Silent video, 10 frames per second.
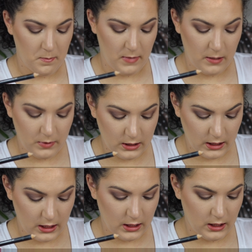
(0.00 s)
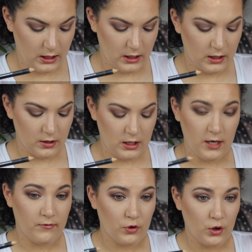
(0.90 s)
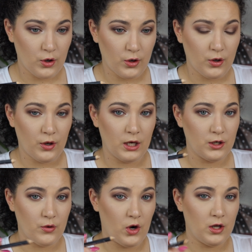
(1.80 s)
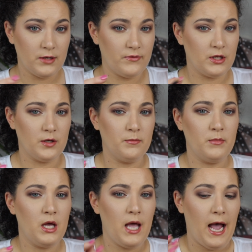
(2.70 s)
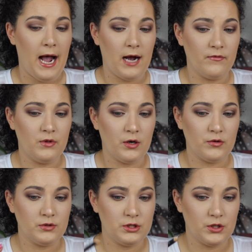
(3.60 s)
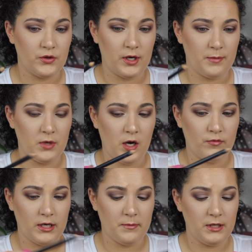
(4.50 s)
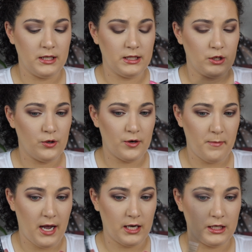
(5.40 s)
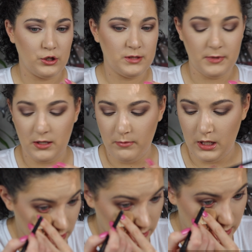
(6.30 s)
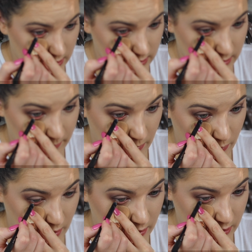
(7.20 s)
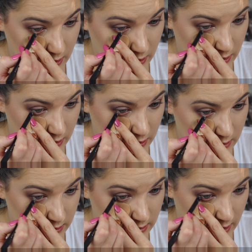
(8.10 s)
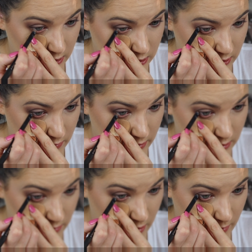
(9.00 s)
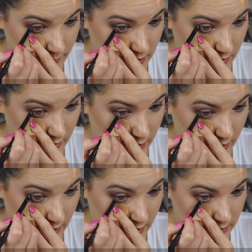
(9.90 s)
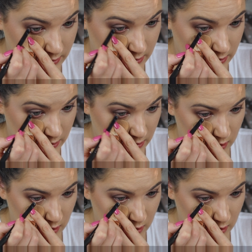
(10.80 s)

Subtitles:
Maybelline and CoverGirl. I know all of them have those, so I'm not recommending that you go to MAC and you spend the money. Get this in my waterline, and this is actually going to open our eyes